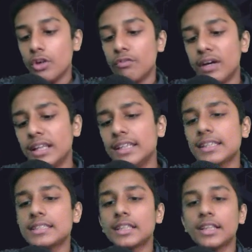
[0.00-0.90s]
Well, this
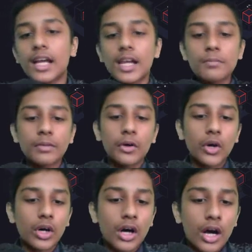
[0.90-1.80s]
is the time,
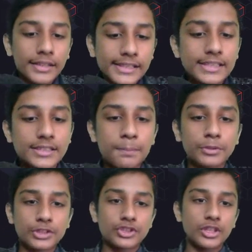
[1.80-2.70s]
this is the
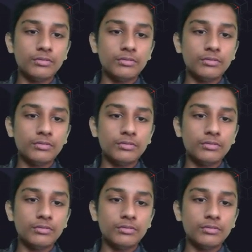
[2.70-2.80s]
position